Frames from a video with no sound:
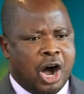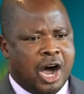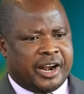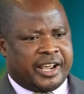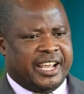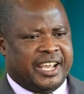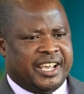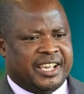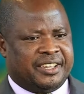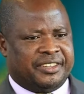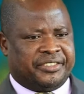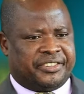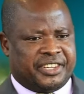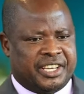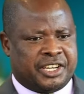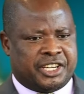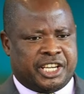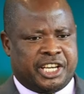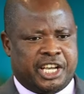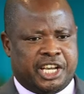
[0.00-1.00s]

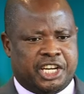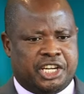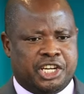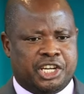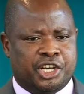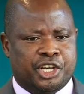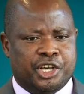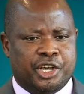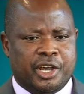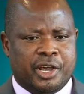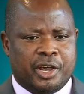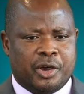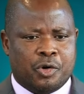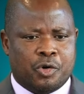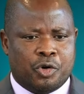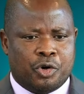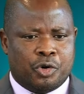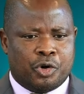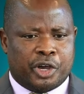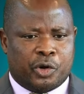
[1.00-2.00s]
Corinth indeed
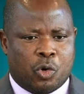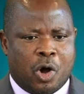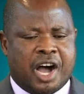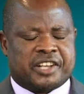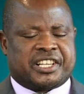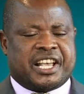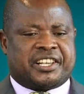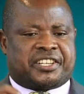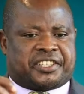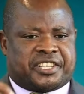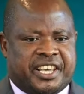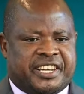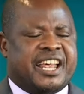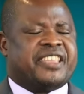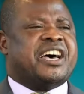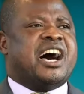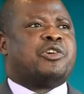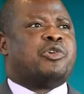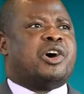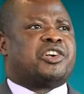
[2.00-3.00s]
was a
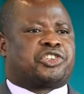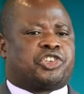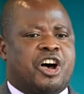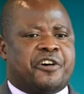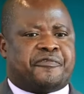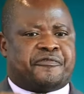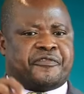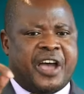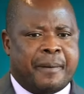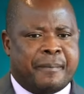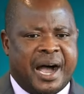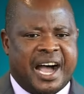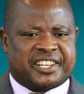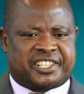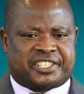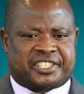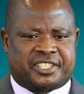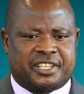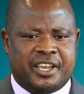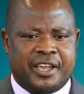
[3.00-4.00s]
city that was so
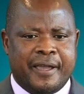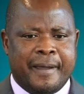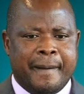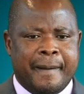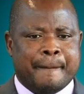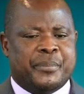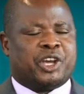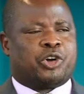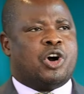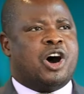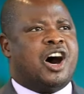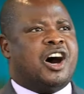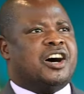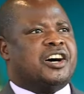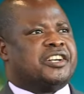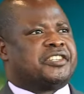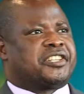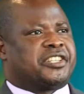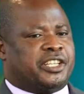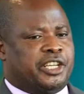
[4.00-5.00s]
famous
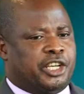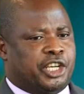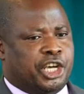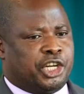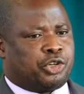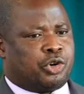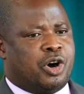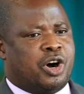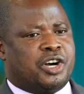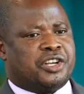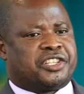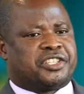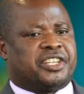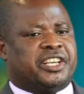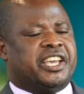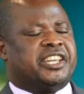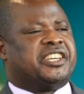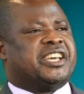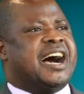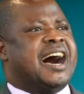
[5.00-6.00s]
because it
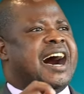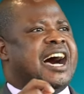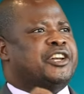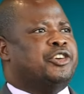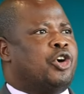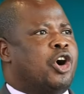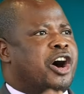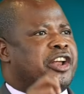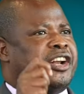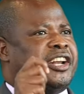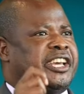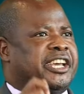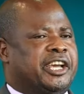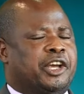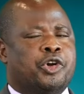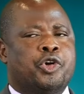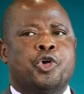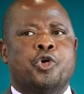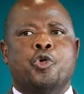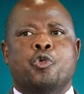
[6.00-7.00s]
was it had
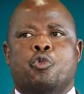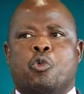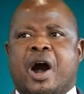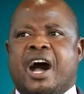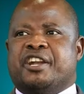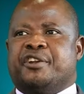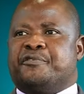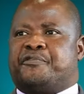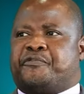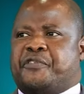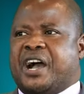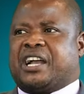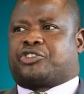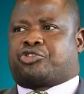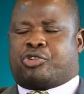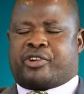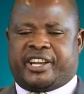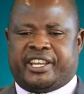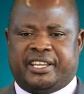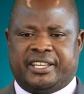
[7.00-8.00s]
only one
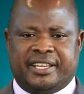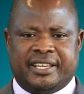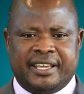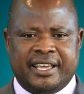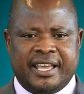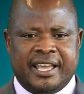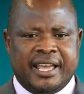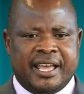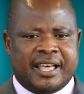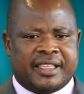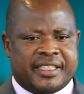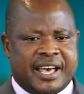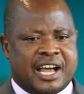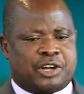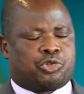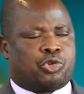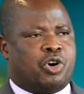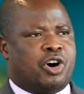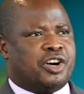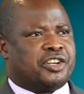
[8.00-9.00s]
factory
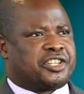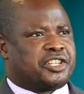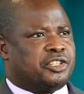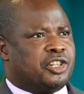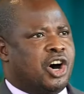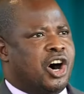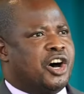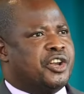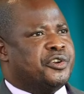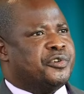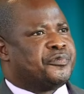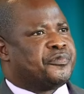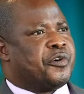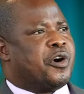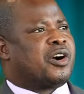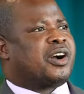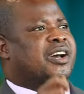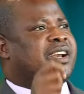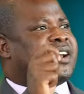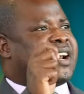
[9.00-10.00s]
that was known
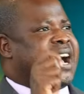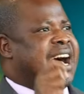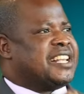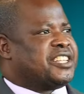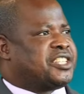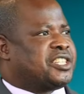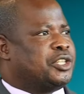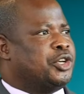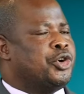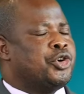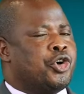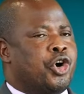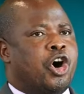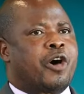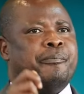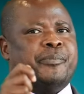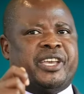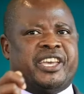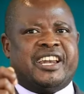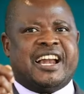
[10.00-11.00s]
for glass
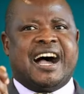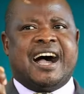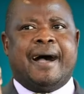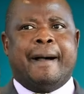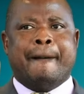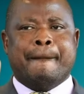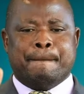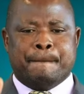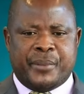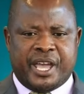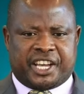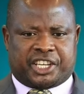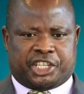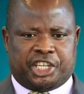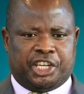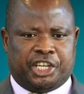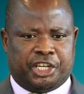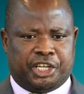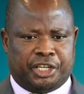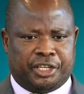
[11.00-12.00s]
or mirror
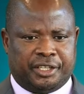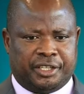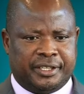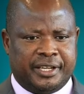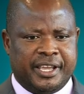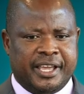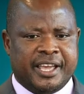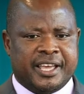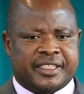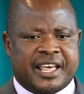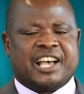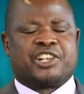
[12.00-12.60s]
making.